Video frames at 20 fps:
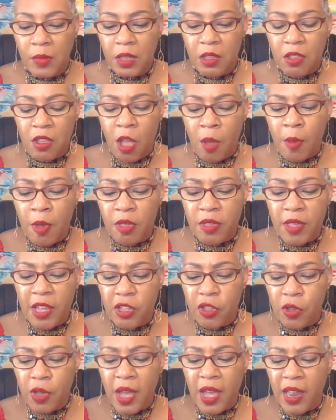It's almost
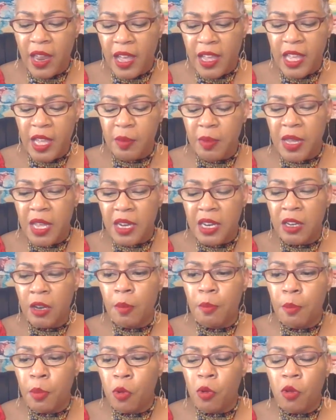like I keep getting
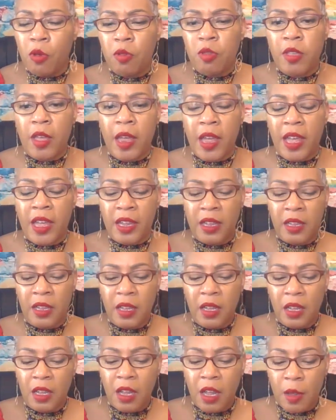a bullseye
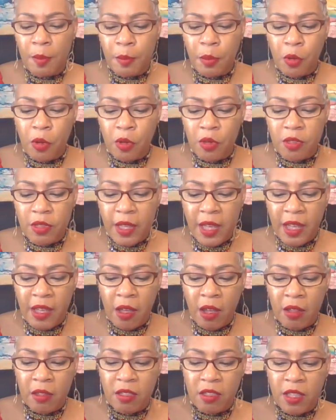
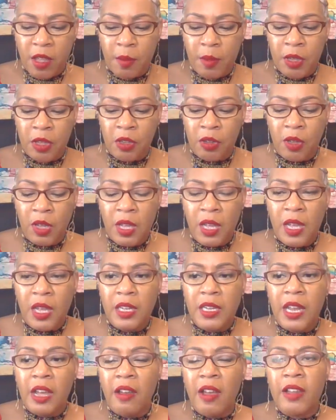on some of you.
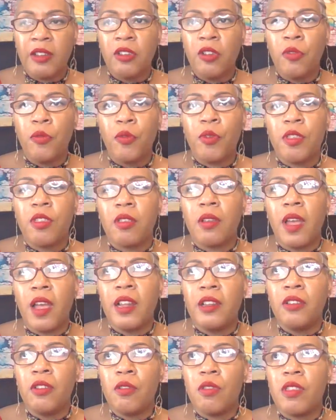Now, I
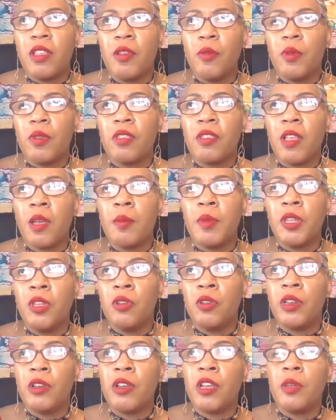do see with some of
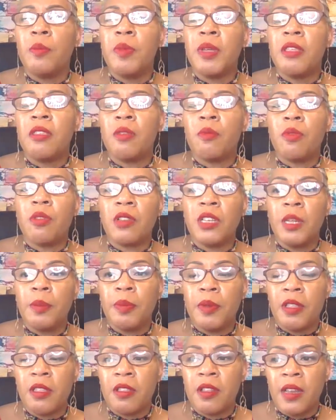you, there could be some
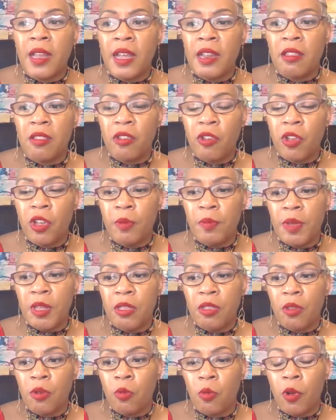sleepless nights. There could be
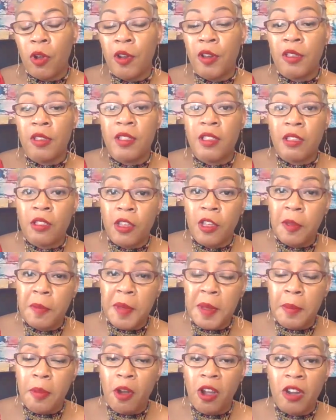some worries. This could
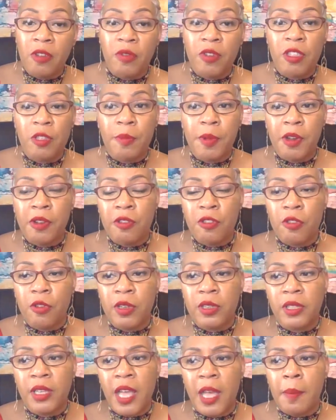be part of a spiritual
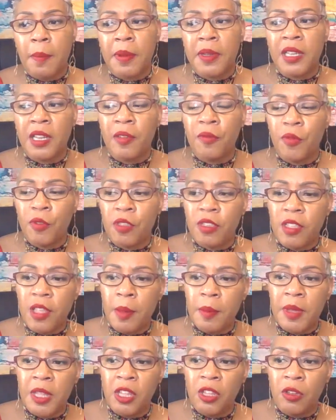attack. But then for
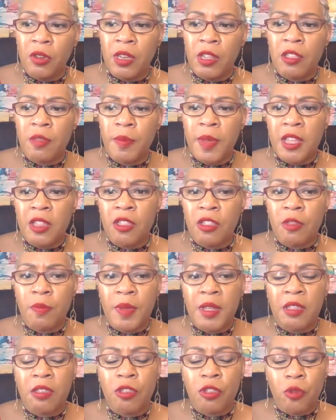some of you, this may just
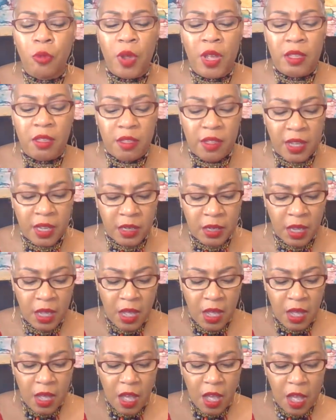be stressing
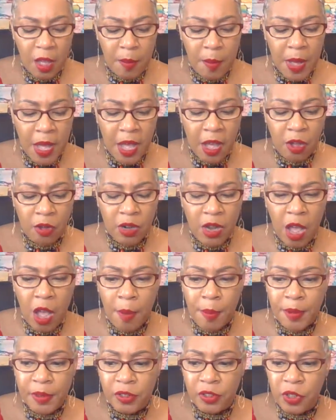about
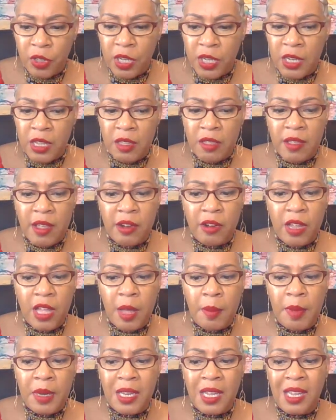opportunities that are
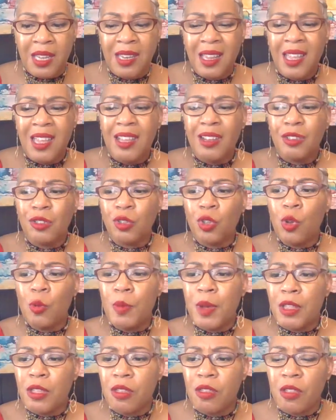coming in. Too
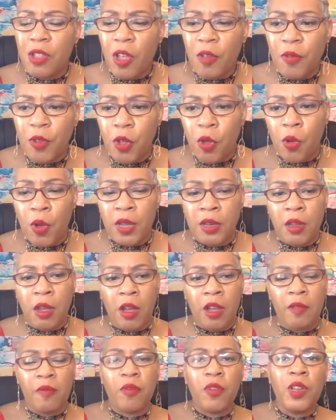much stuff going
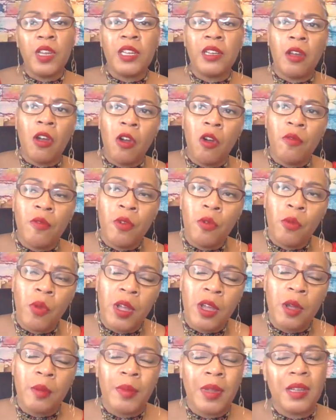on. Feeling
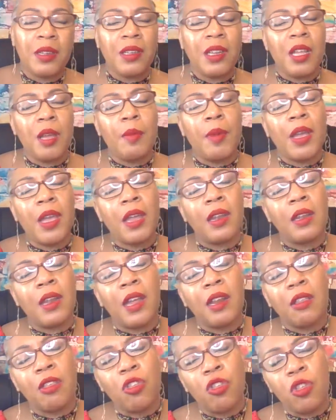overwhelmed. Like, damn, I got a
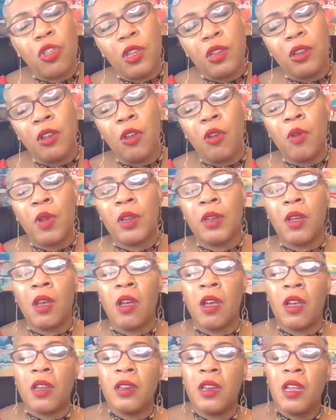lot of shit going
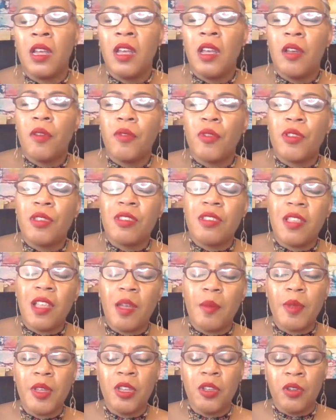on. For
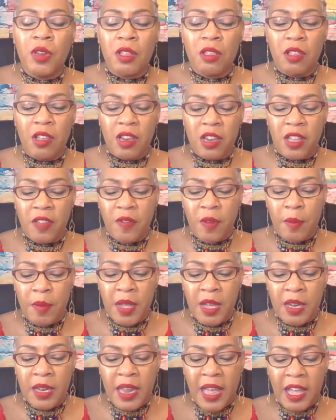some of you, this could even
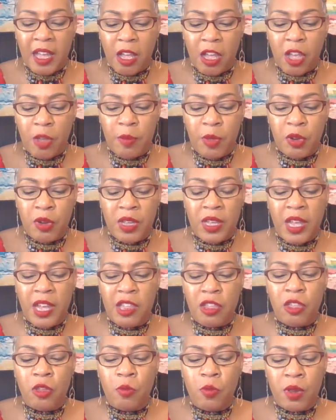be a lack of
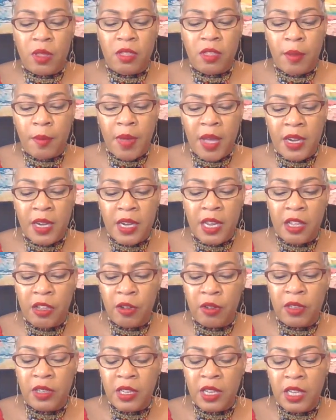communication with somebody that
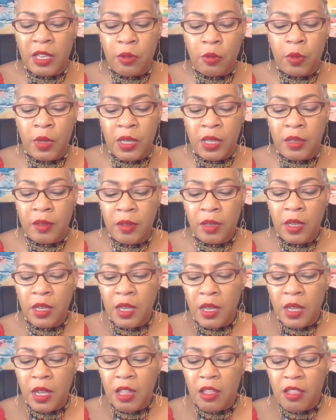you're dealing with.
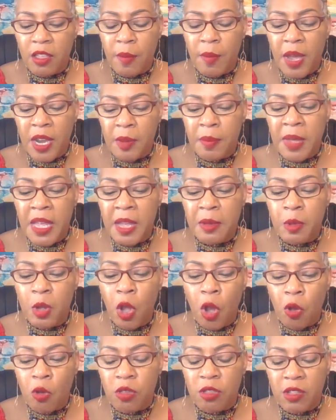Somebody may have
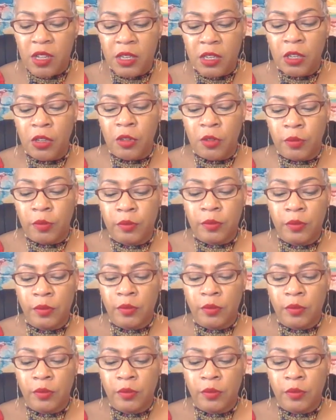ghosted you.